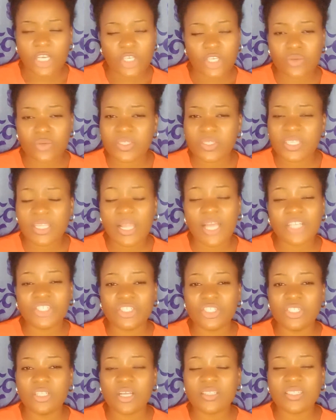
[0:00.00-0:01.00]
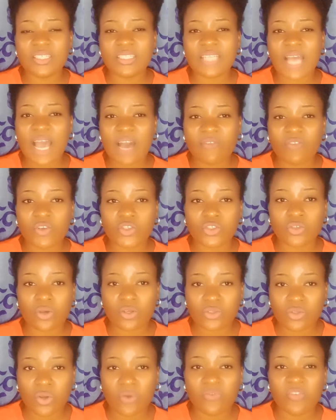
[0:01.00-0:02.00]
You will see that she doesn't have a
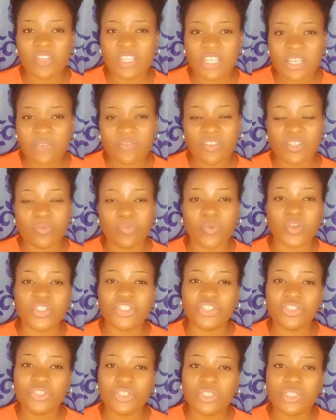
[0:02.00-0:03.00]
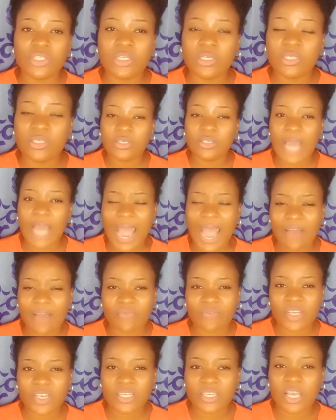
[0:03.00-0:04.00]
source of living, but she's
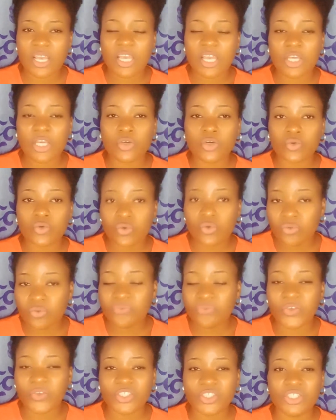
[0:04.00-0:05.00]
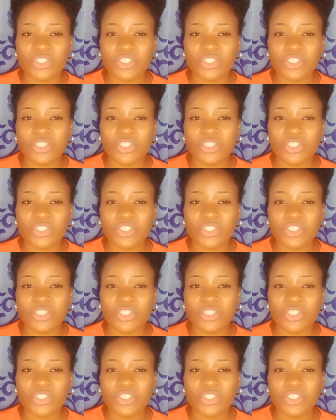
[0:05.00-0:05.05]
having a good phone.